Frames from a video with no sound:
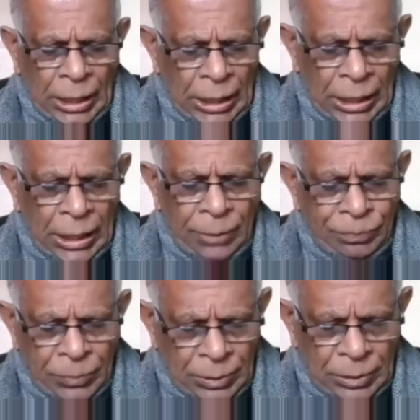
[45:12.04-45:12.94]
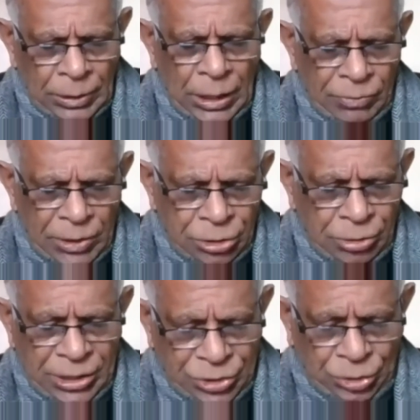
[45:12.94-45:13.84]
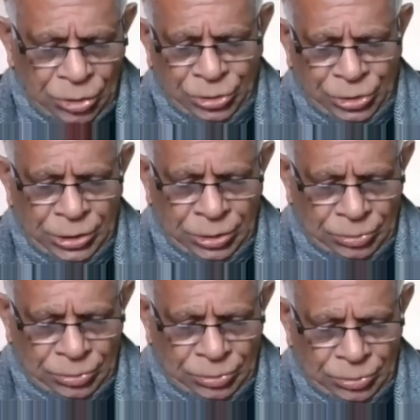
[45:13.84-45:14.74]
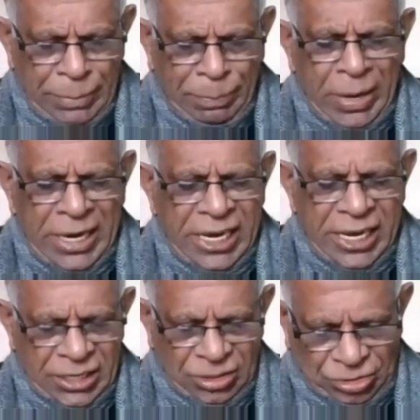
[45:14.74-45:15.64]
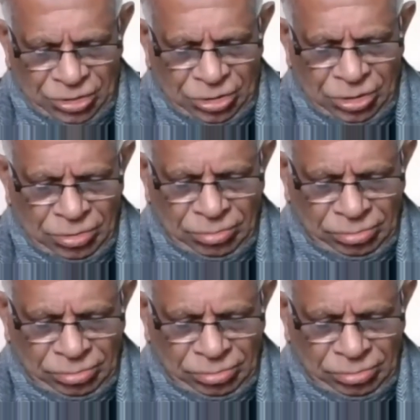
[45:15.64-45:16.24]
I want to raise a question. Repentance.